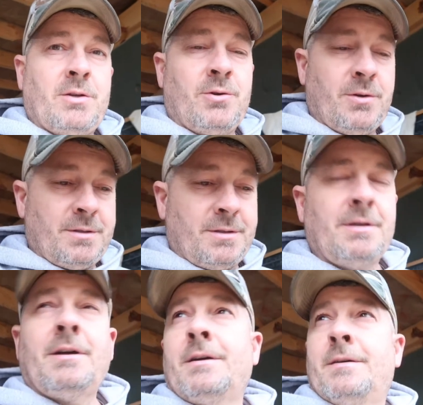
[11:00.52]
sure it's
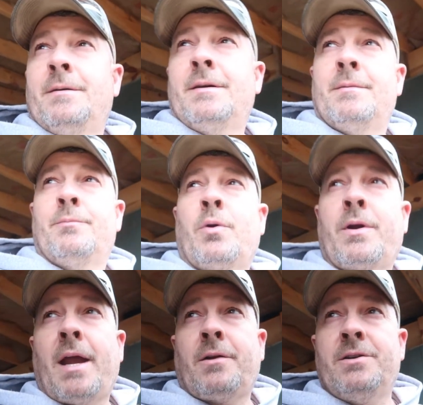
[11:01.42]
uh,
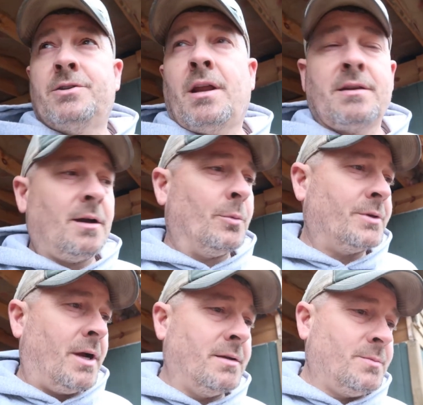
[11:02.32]
pretty accurate. He shot a couple
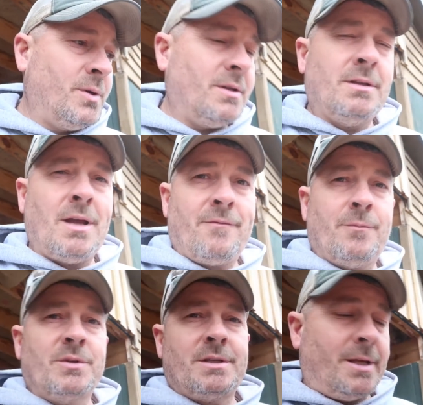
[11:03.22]
times, but not
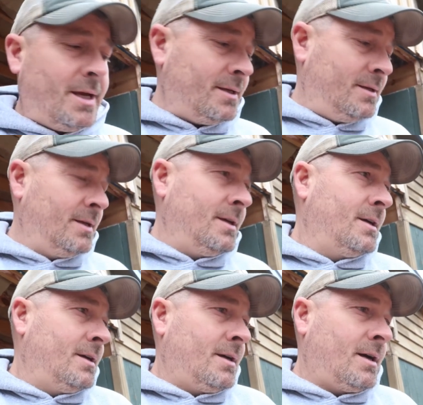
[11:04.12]
from the sled.
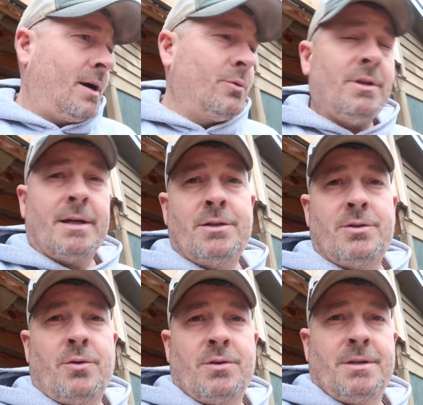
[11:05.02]
I would like to
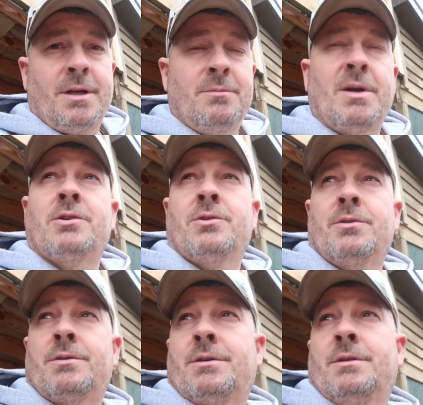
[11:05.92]
start in the sled to make sure
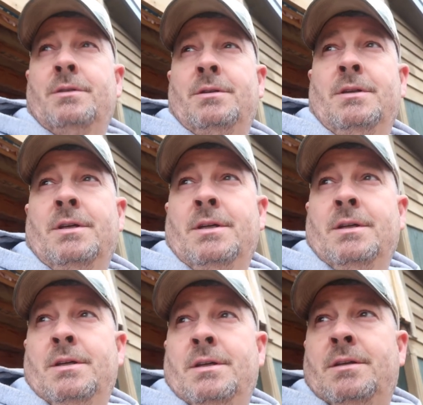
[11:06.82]
it's
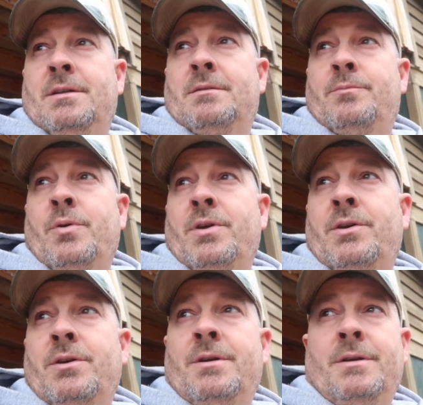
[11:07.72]
it's pretty good.